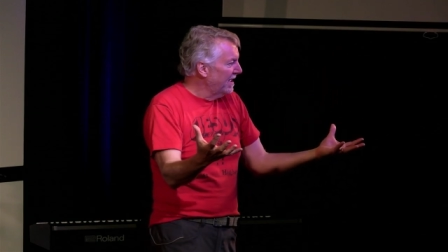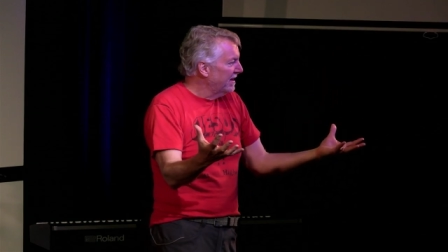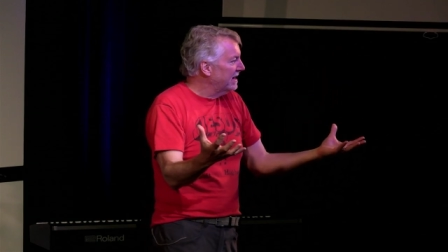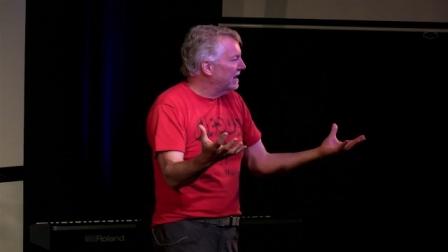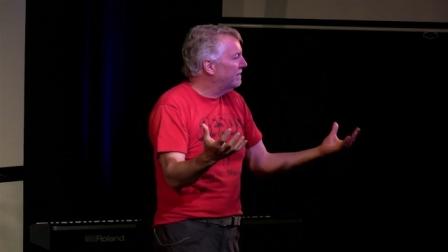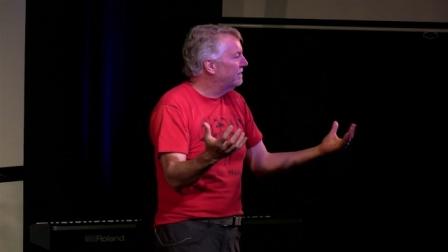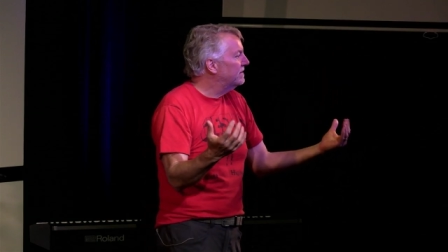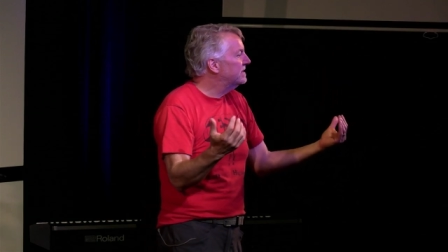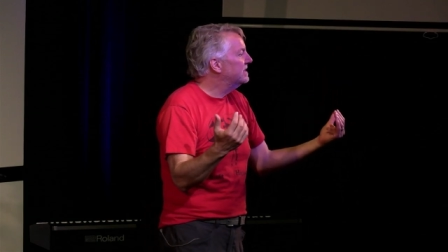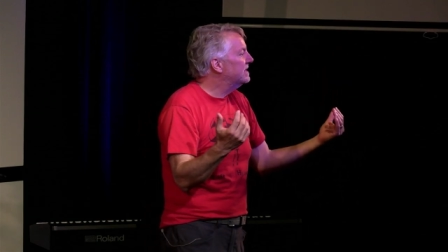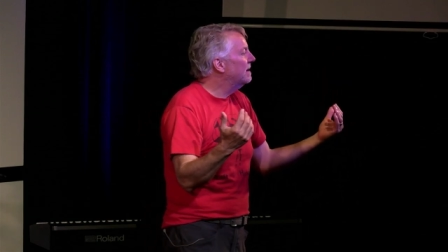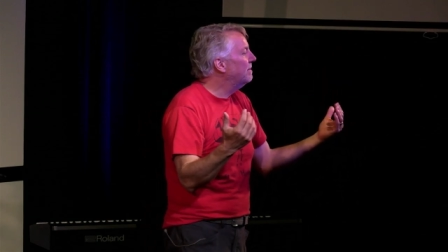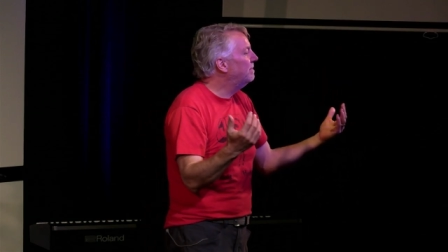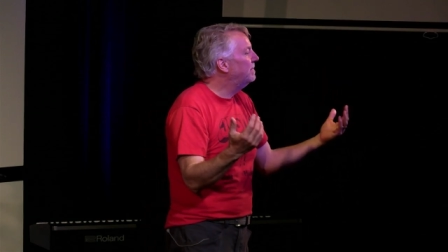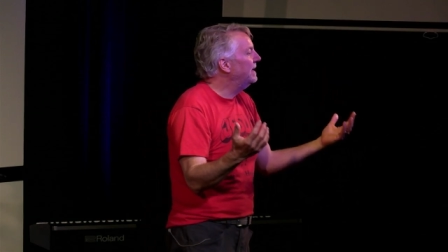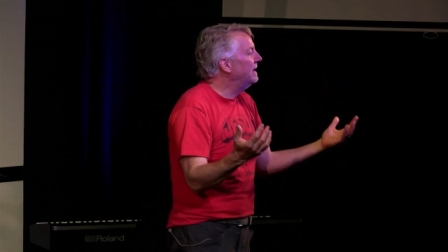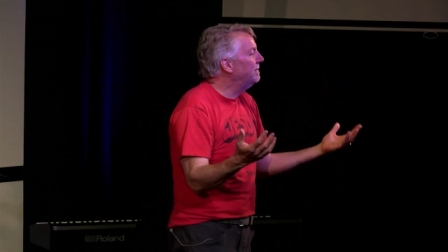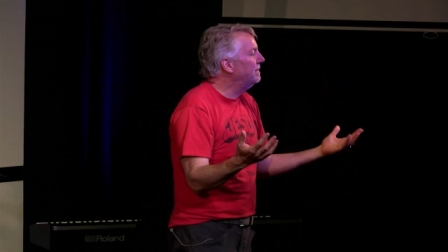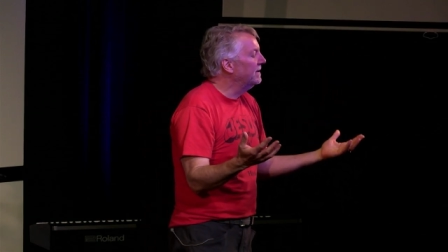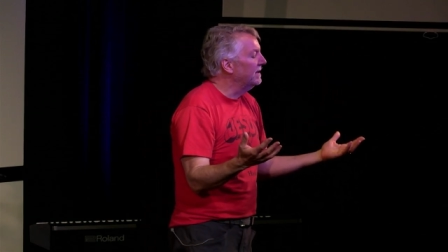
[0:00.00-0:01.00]
Now, for some
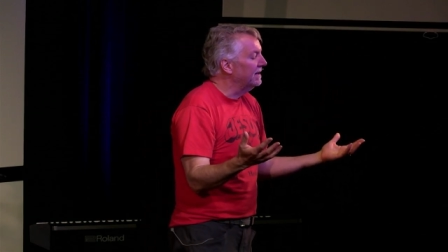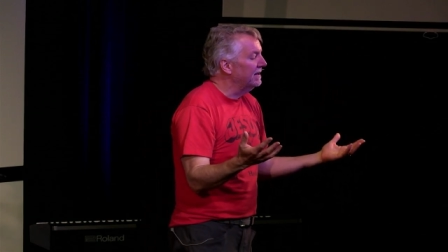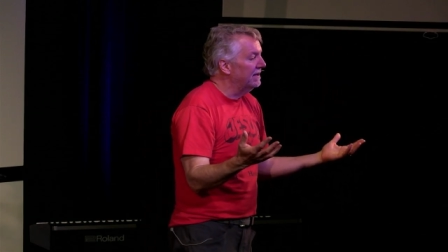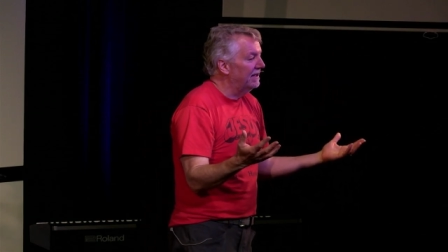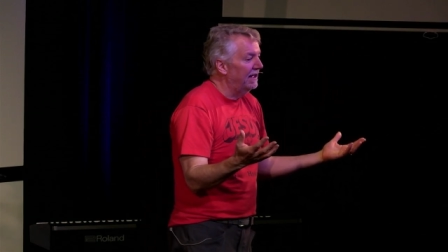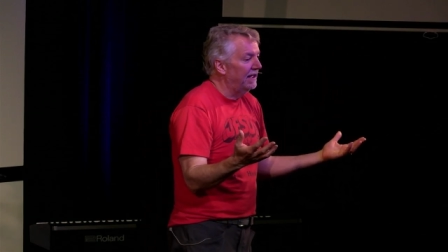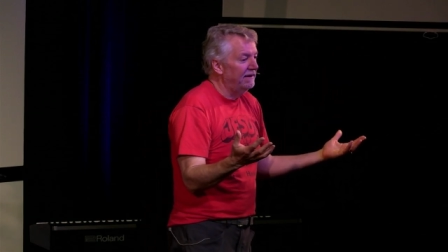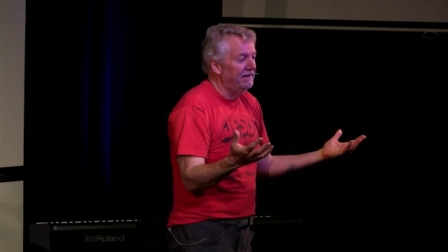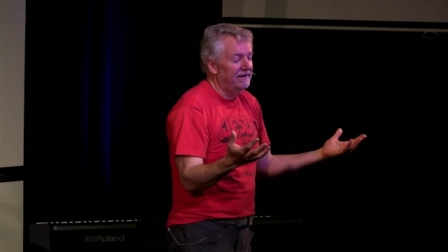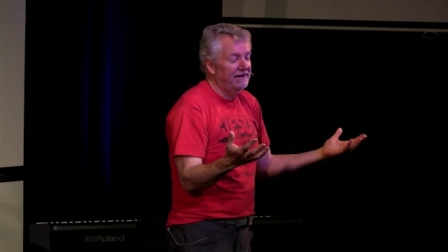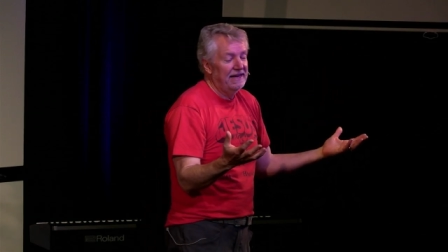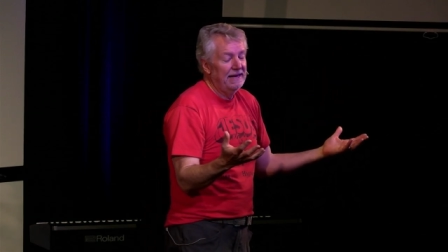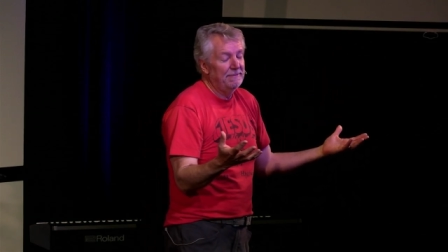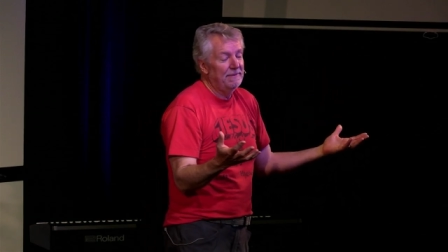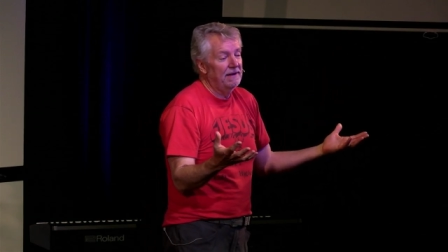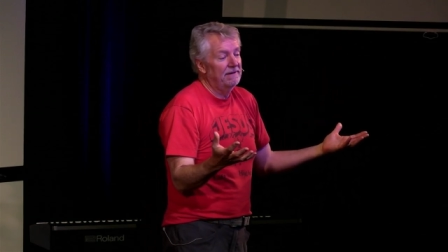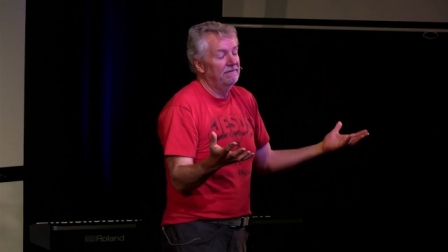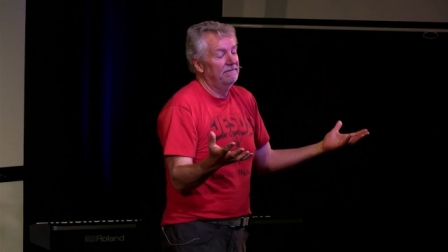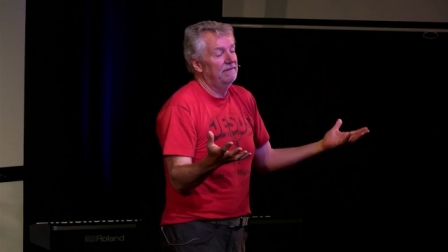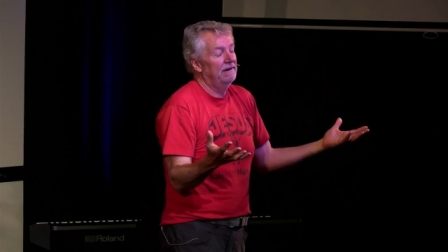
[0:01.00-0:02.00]
people, I
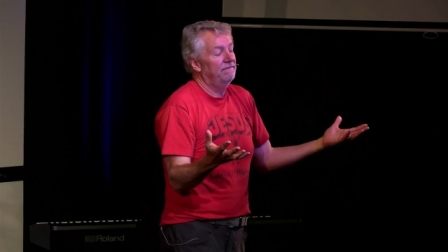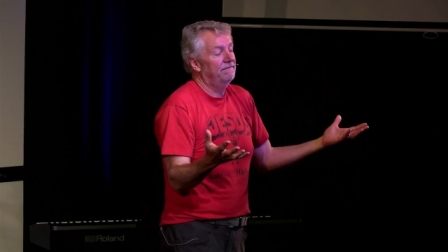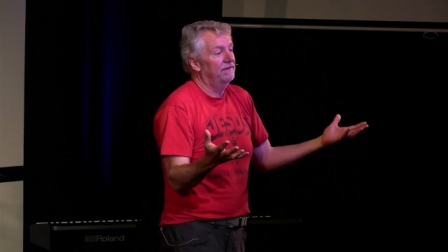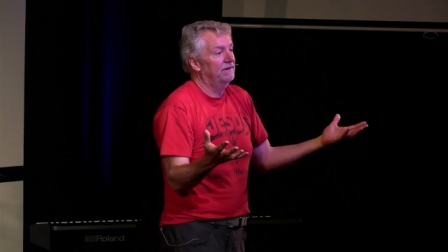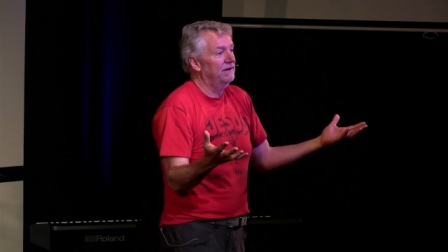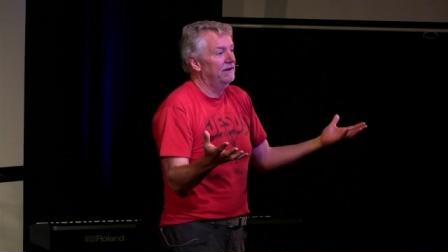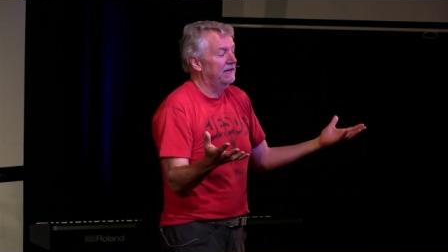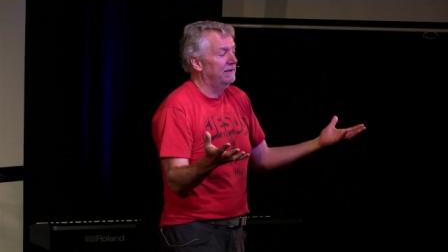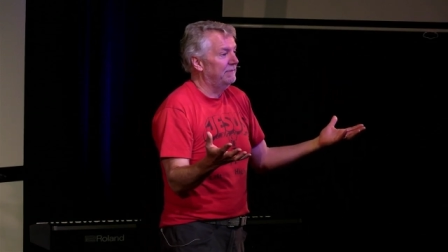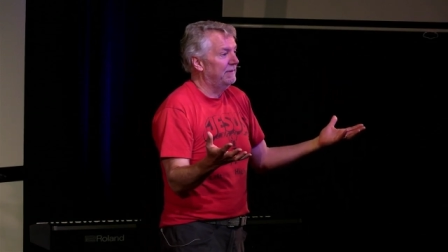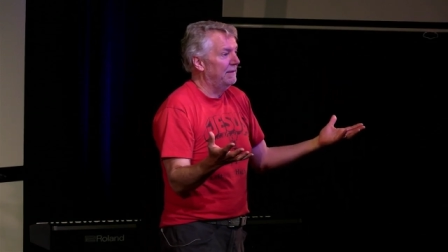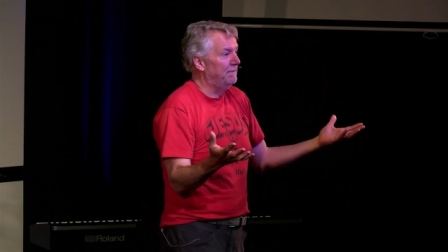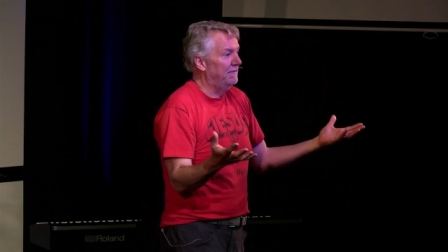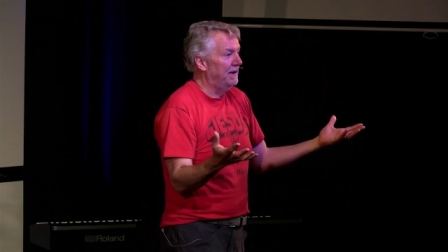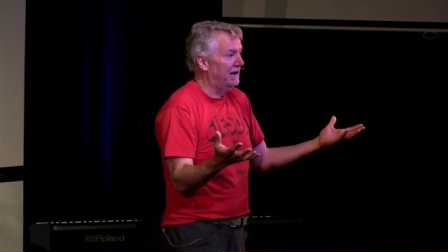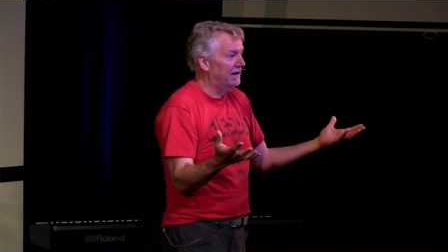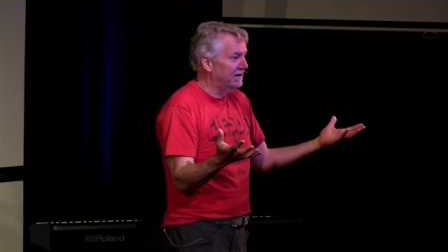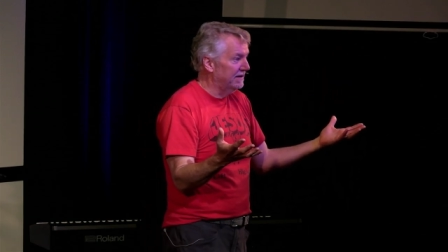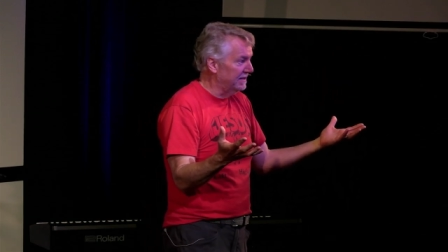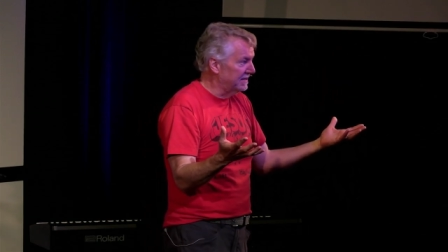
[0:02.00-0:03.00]
keep on referring to my
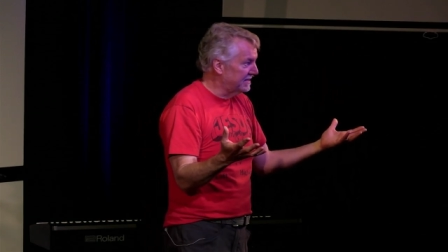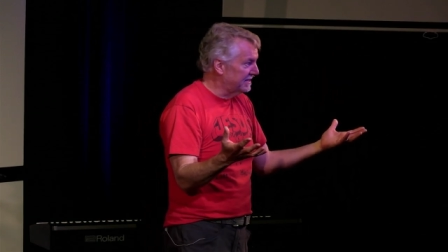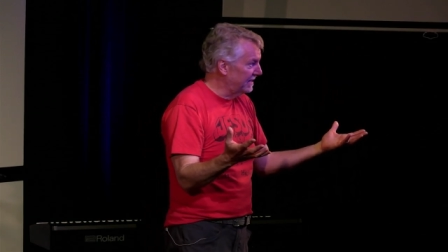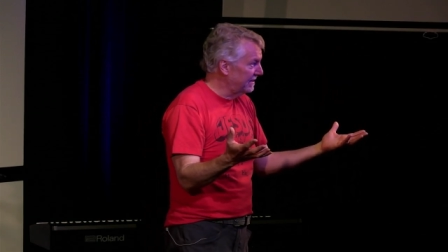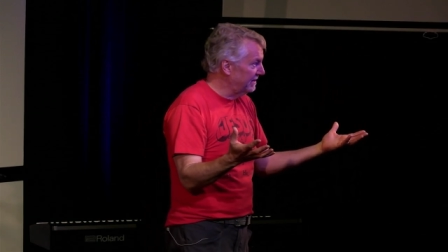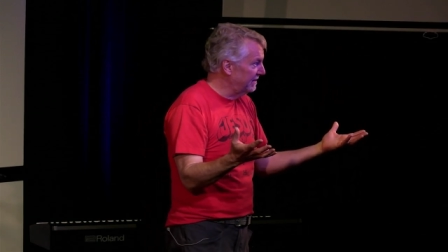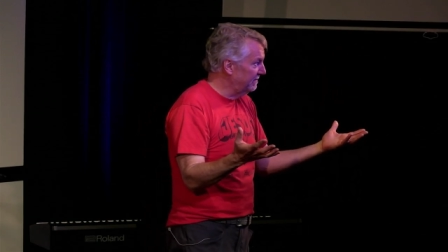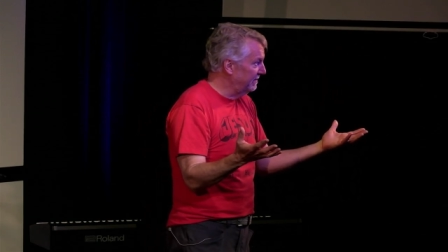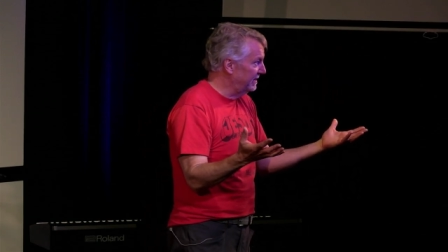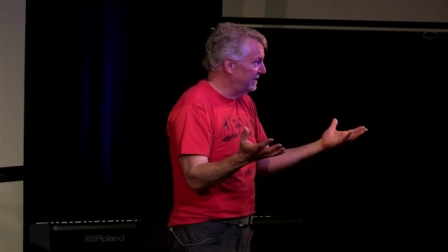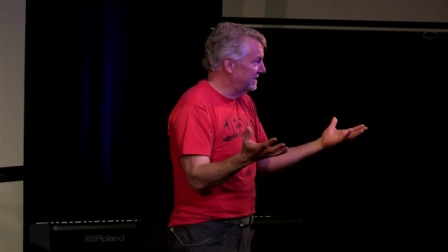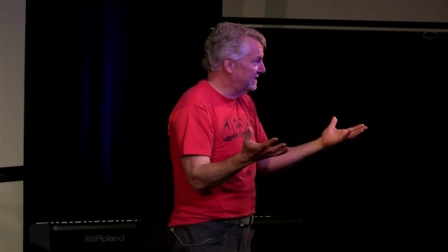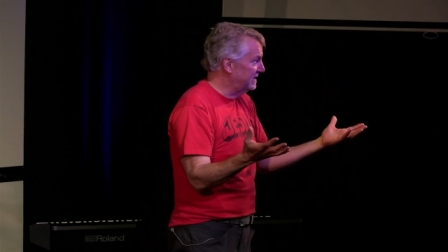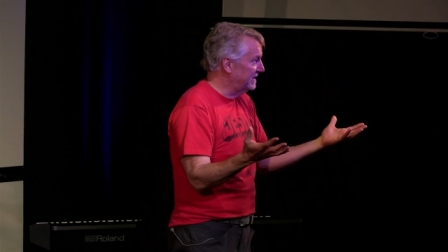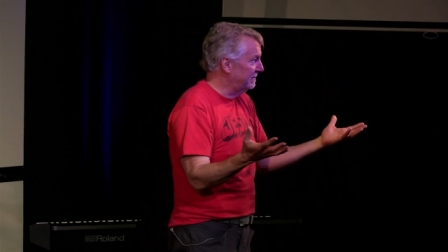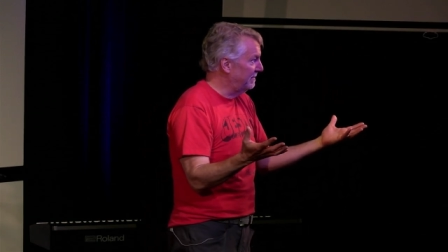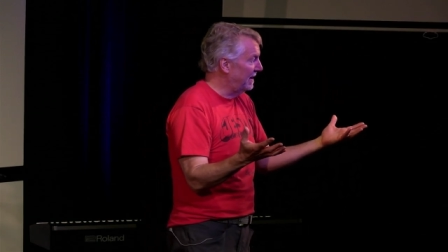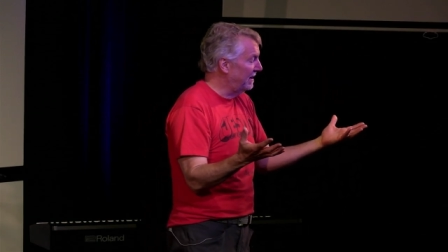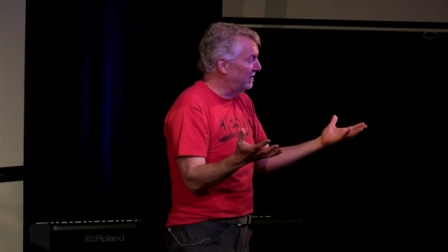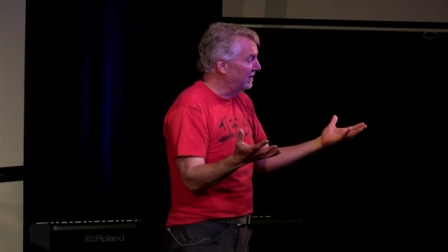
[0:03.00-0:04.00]
parents. I don't know what this is
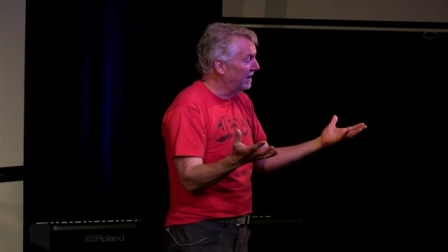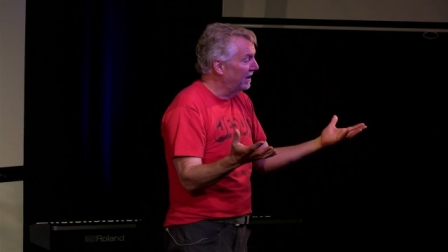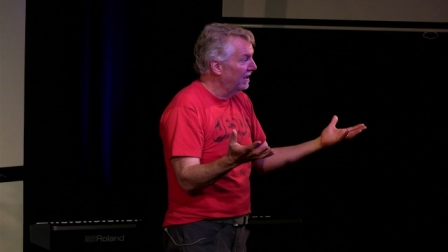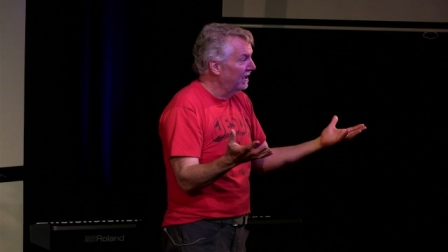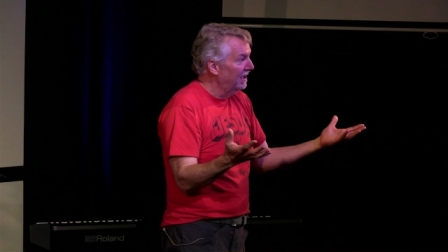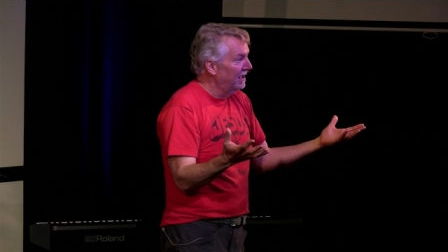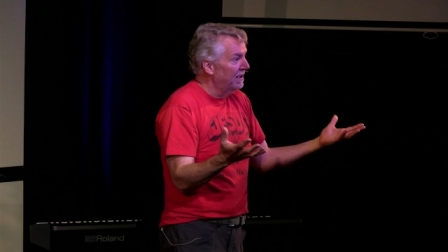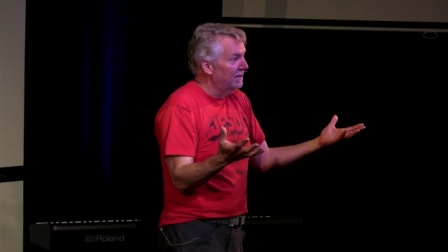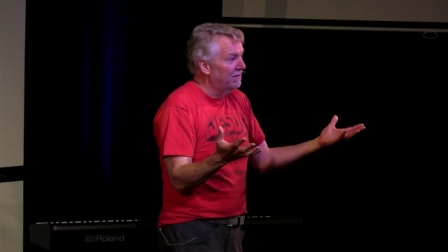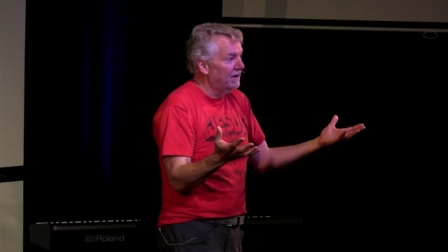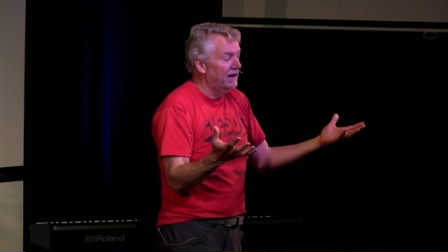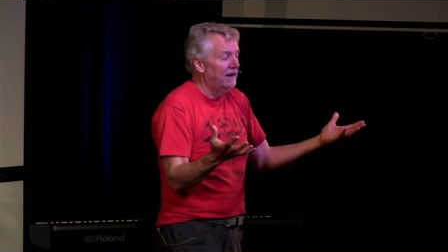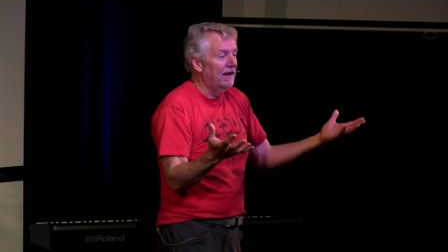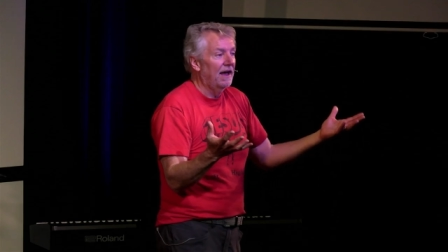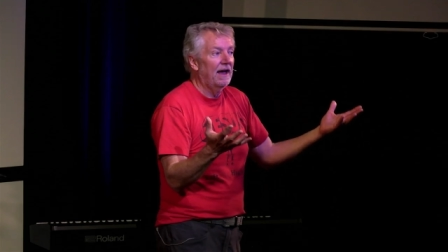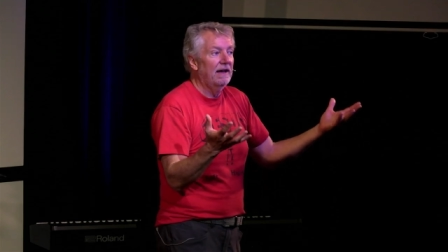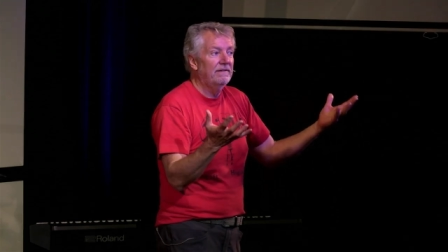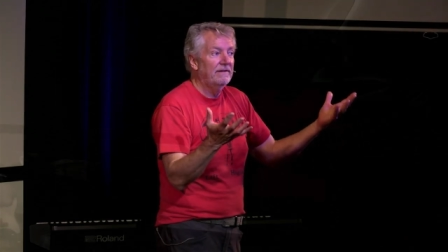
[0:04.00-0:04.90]
about, but I,